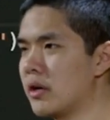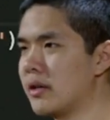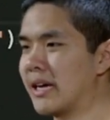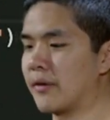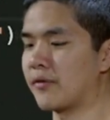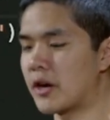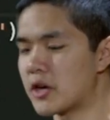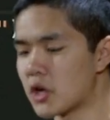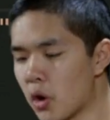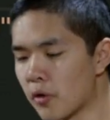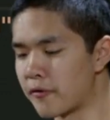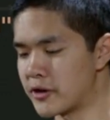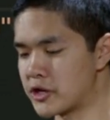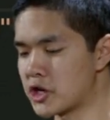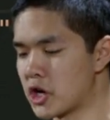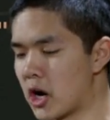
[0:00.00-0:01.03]
Like if I know
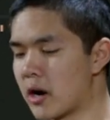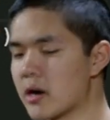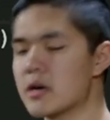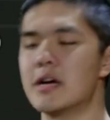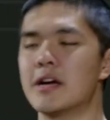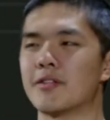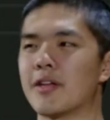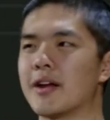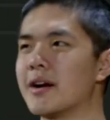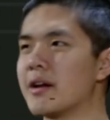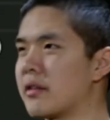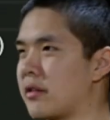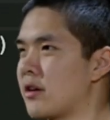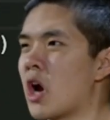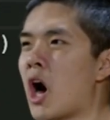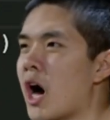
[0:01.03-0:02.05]
for sure that it is
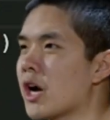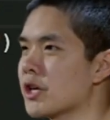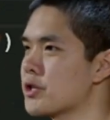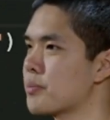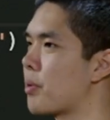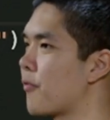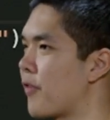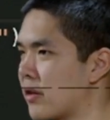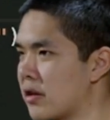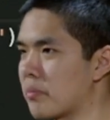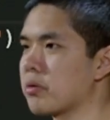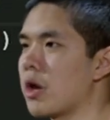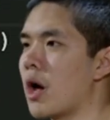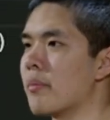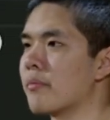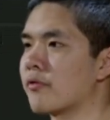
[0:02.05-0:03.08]
not Professor
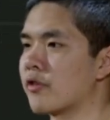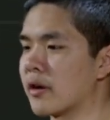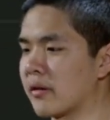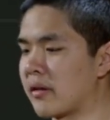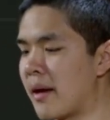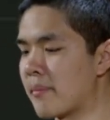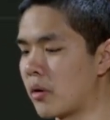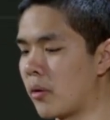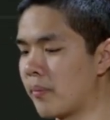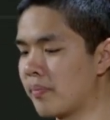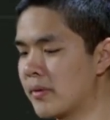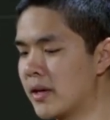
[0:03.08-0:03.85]
Plum, for example.